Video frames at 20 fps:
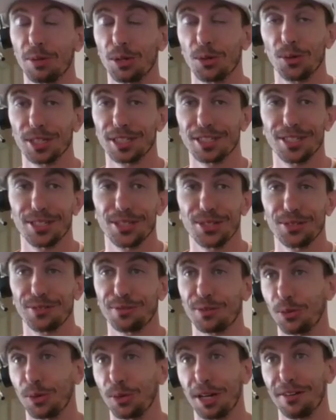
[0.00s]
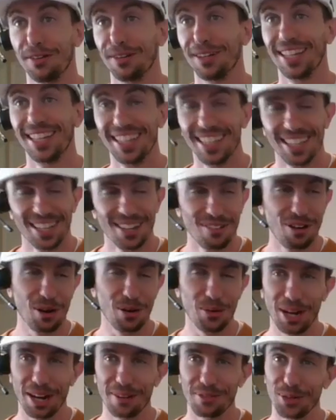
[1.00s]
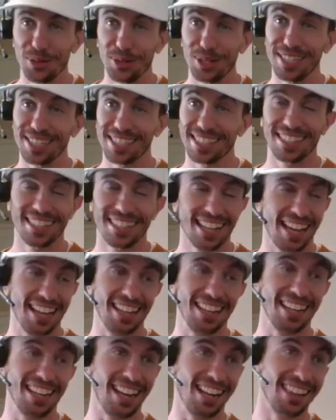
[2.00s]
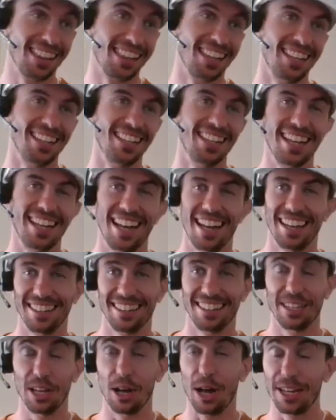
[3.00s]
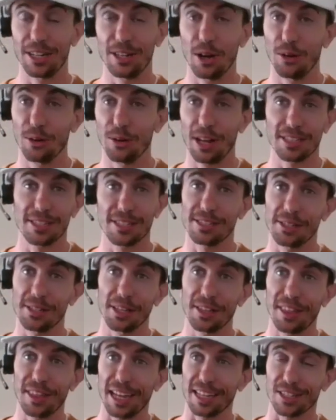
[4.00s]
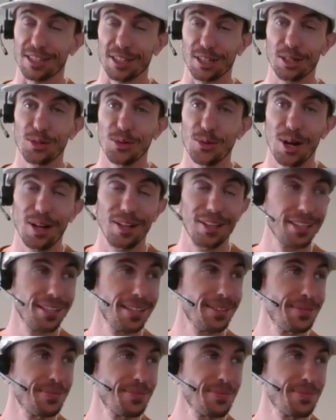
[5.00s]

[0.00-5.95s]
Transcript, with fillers: me what to do for whatever for whatever reason. I, I I don't, I don't necessarily think it's a good quality,